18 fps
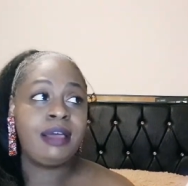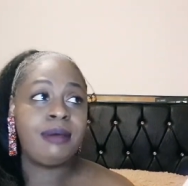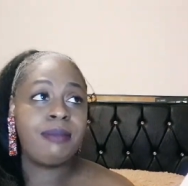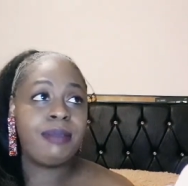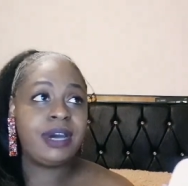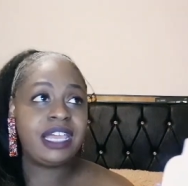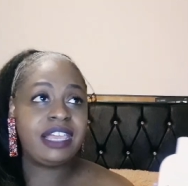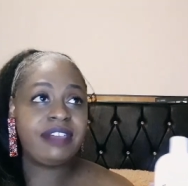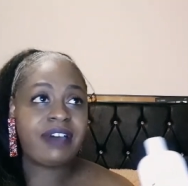
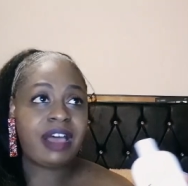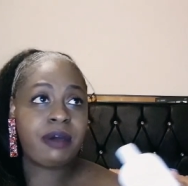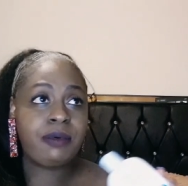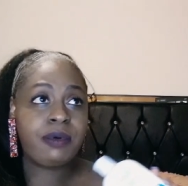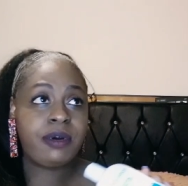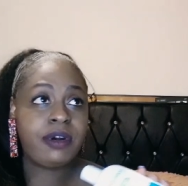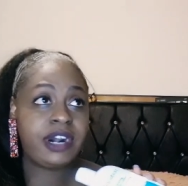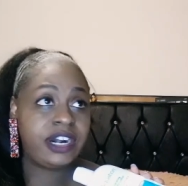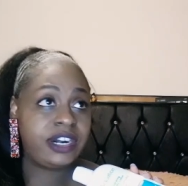But if I
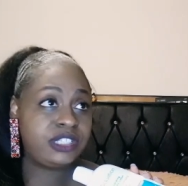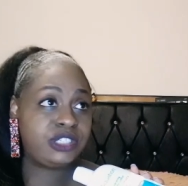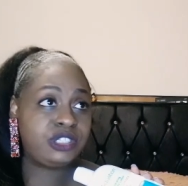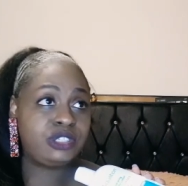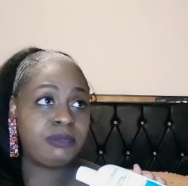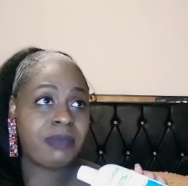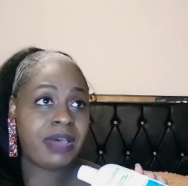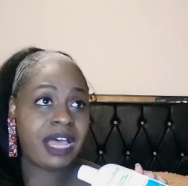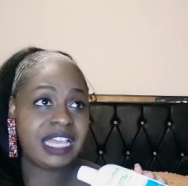were
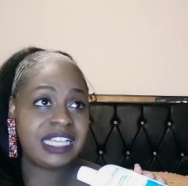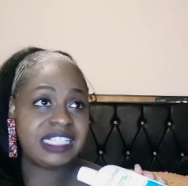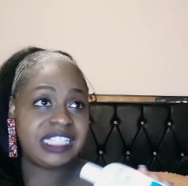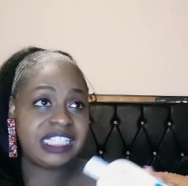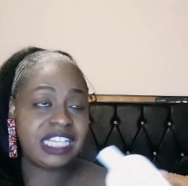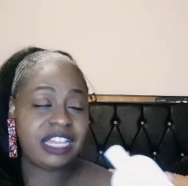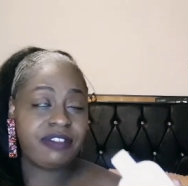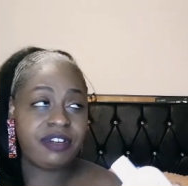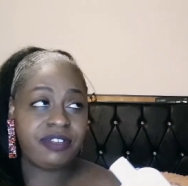to buy
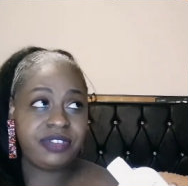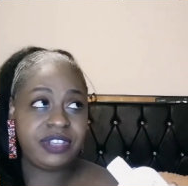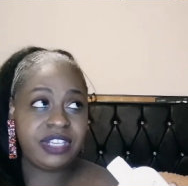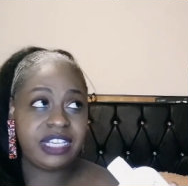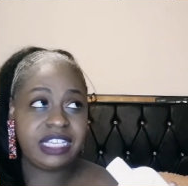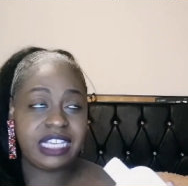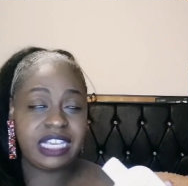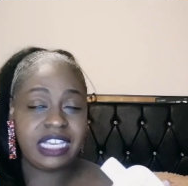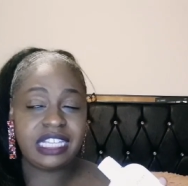CeraVe
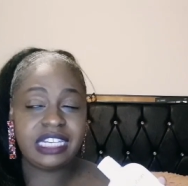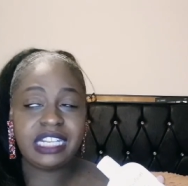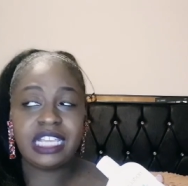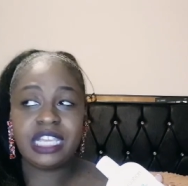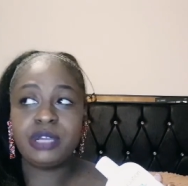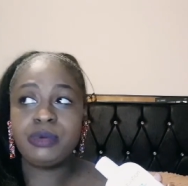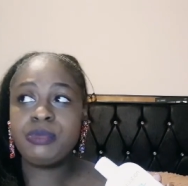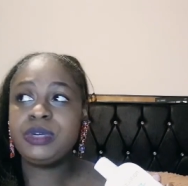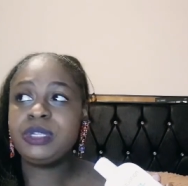again,
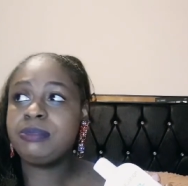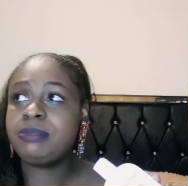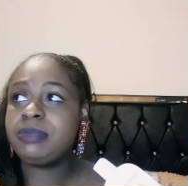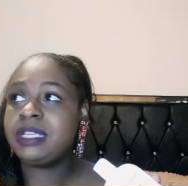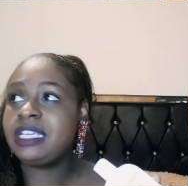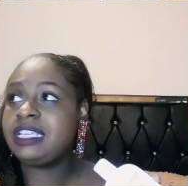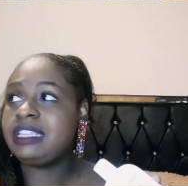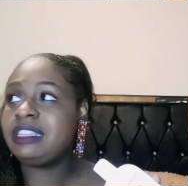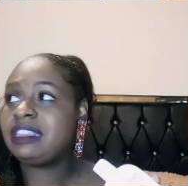it would
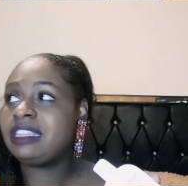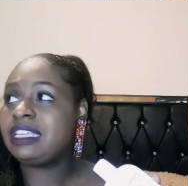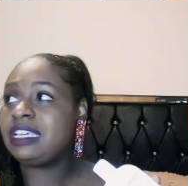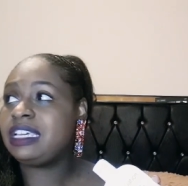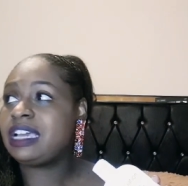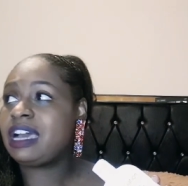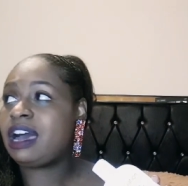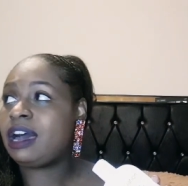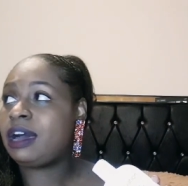be
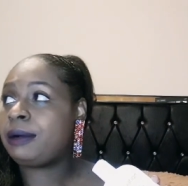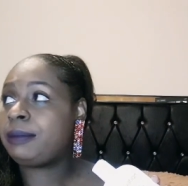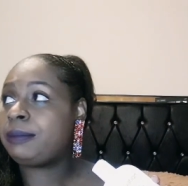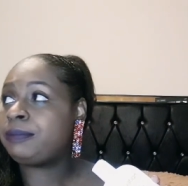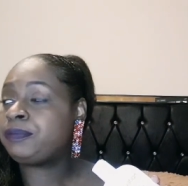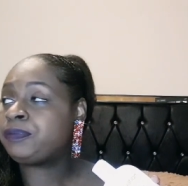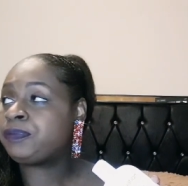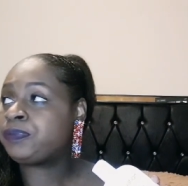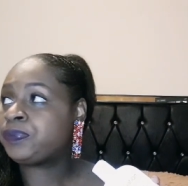the,
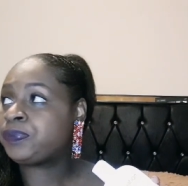um,